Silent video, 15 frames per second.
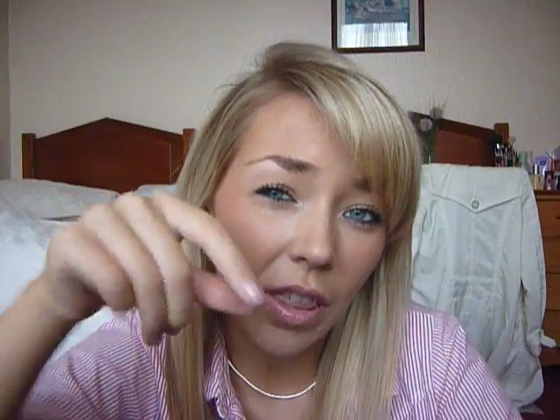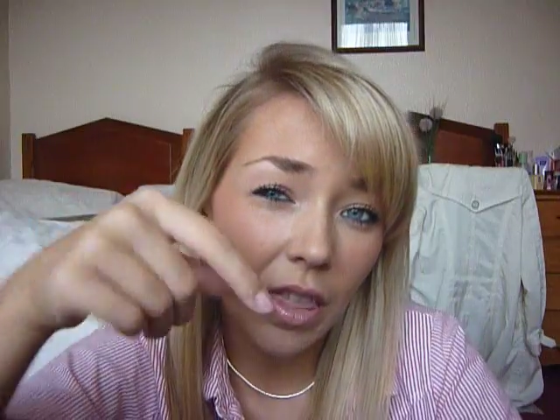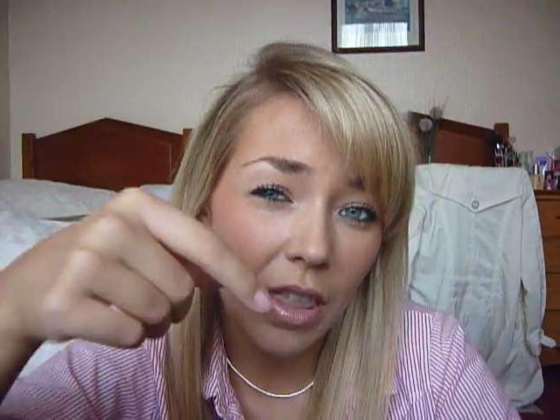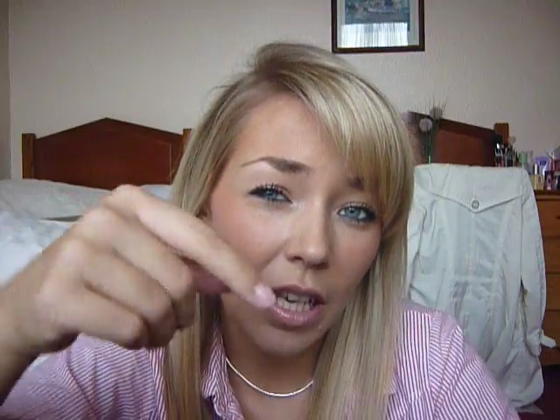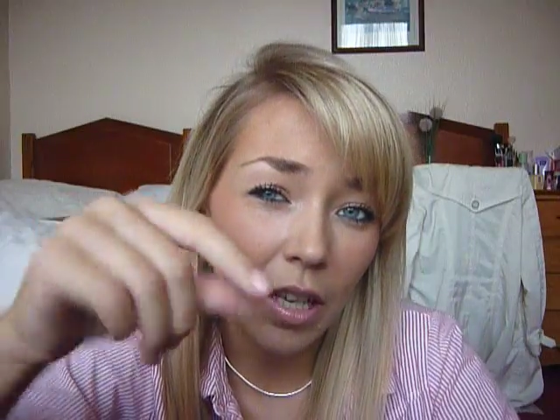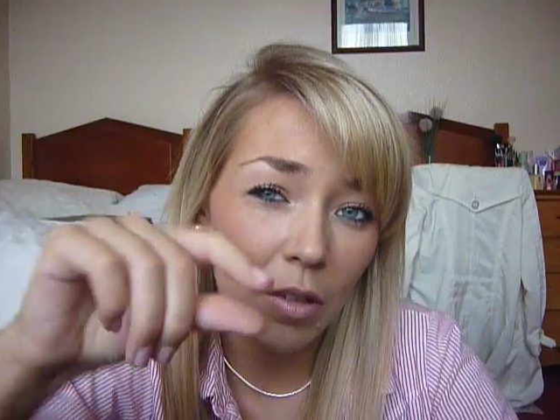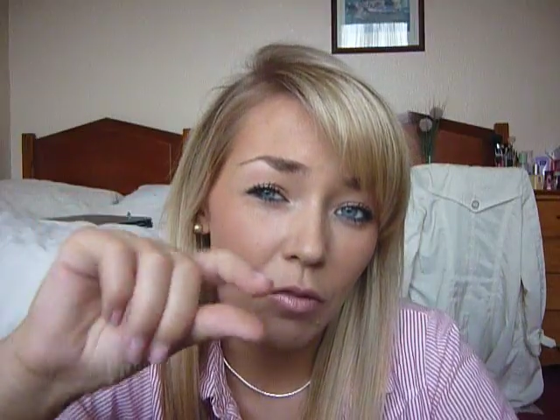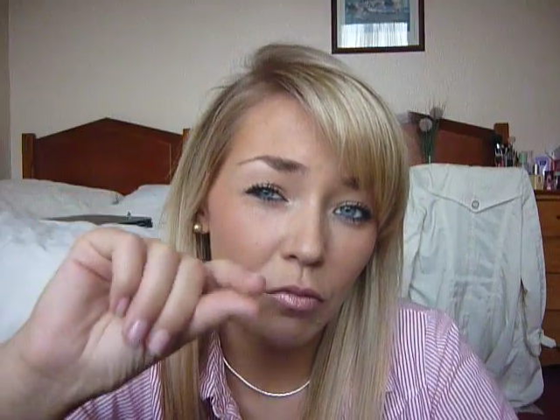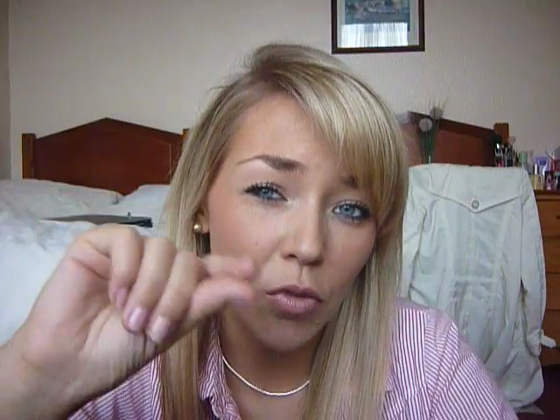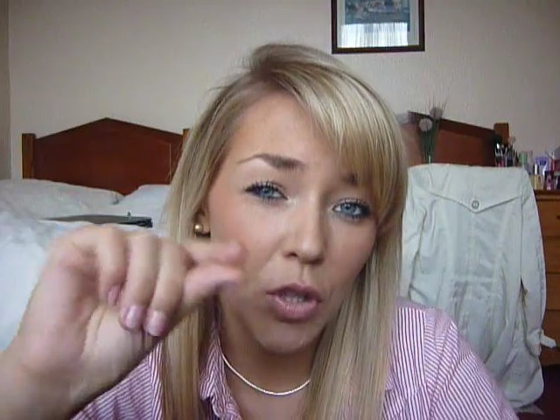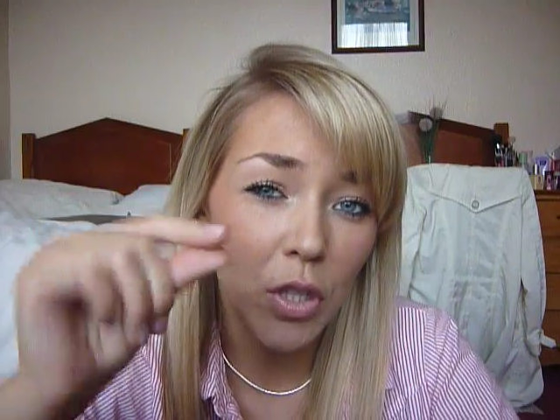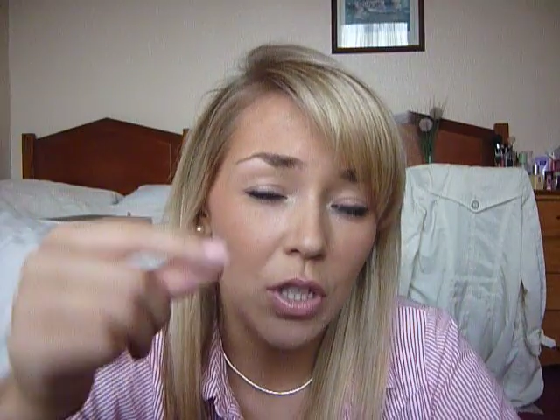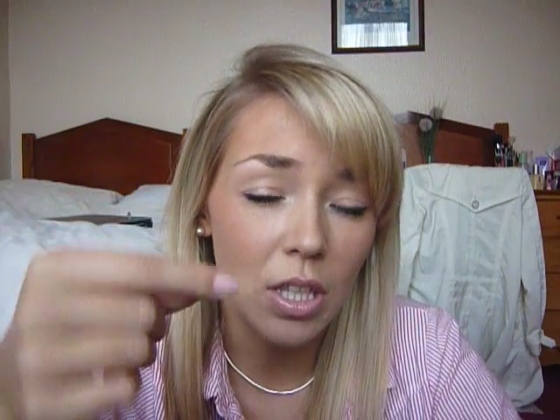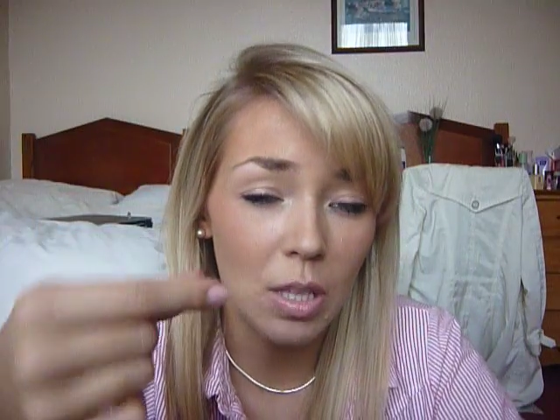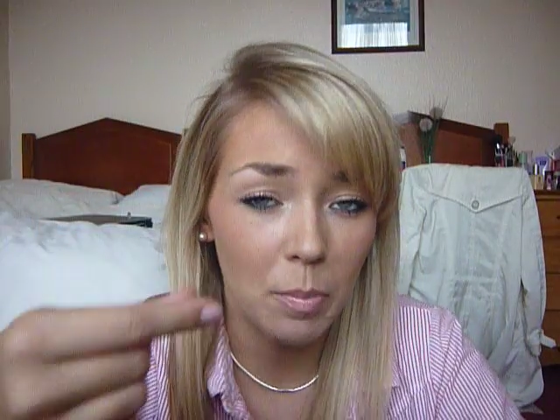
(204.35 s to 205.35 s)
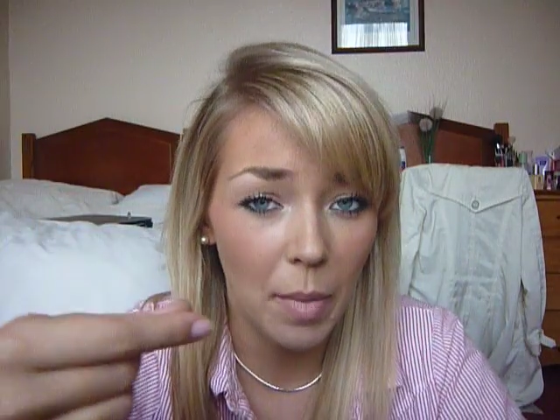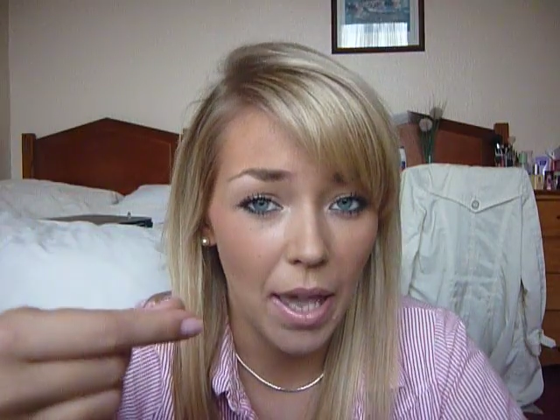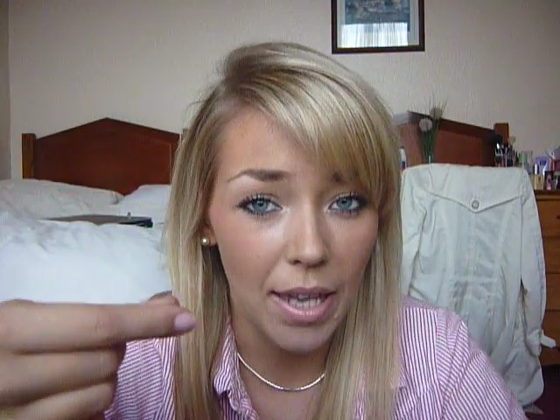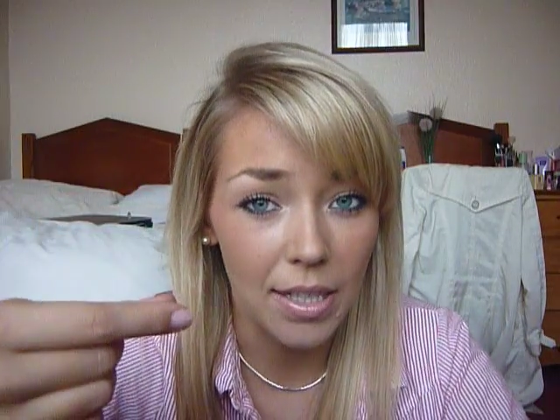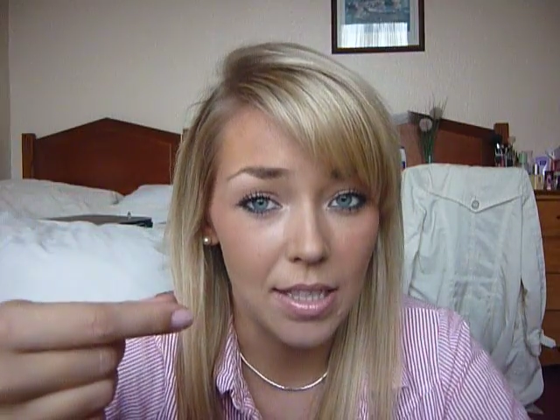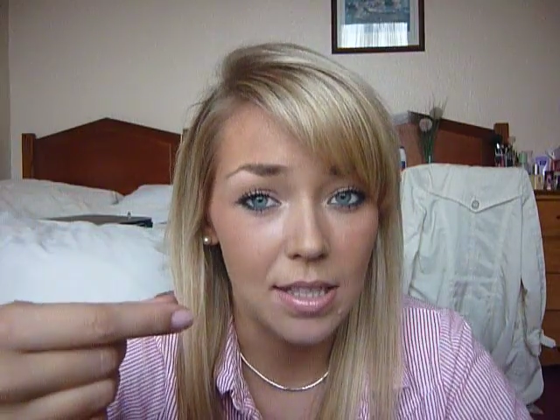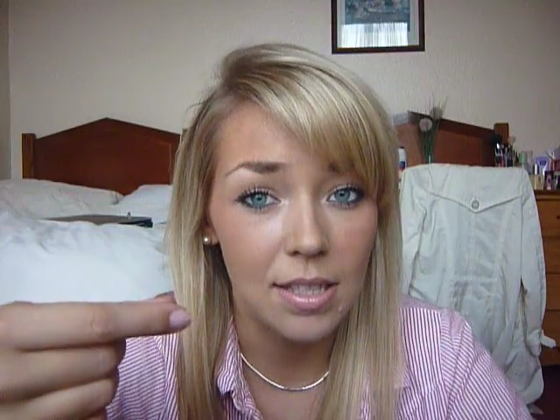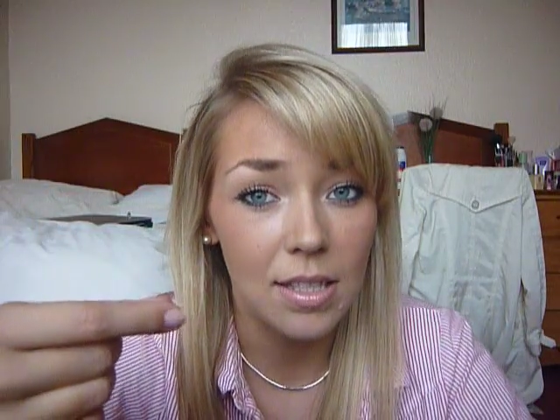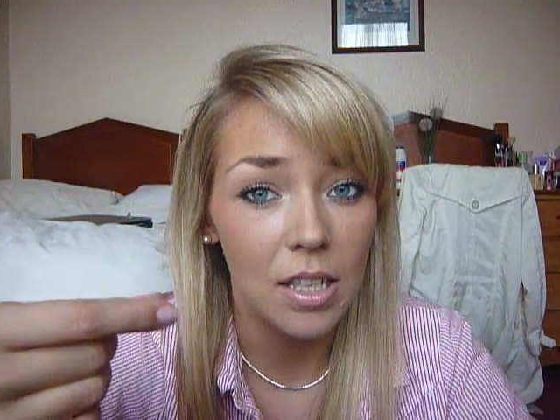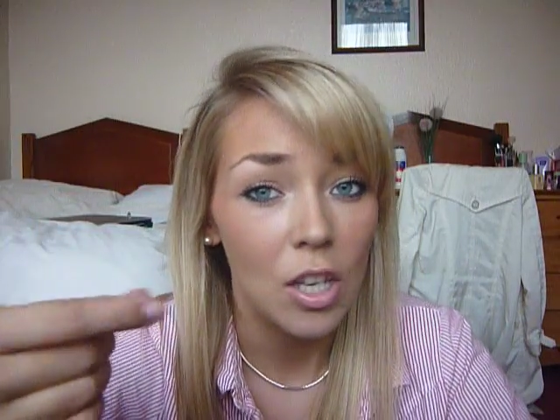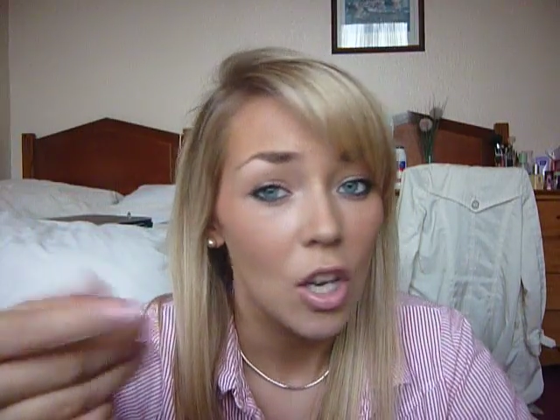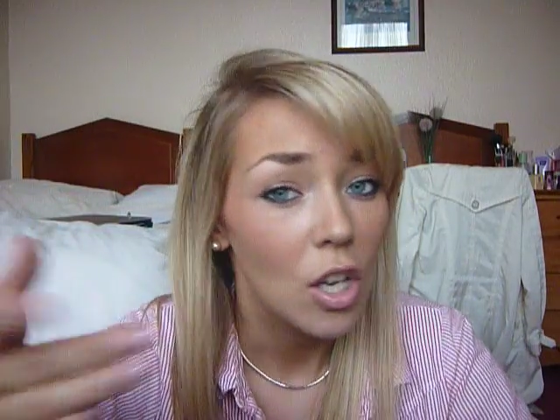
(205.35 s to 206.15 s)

thick root at the base.